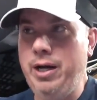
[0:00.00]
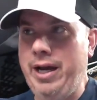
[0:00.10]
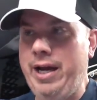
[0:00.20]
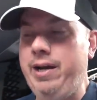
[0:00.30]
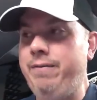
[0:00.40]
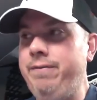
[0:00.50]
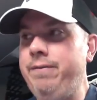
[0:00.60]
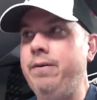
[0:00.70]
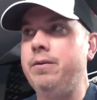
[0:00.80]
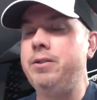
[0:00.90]

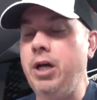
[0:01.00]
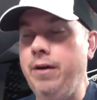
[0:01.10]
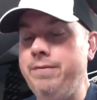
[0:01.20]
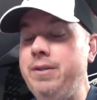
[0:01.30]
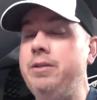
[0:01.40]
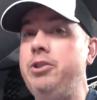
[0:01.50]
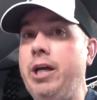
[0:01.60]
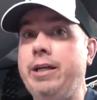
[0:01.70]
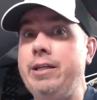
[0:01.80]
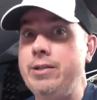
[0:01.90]
half tufted
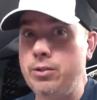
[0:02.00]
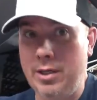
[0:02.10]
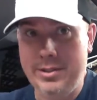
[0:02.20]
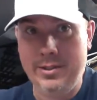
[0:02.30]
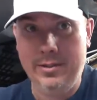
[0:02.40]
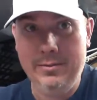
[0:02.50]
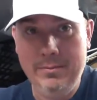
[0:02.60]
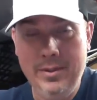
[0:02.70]
Chinese crested.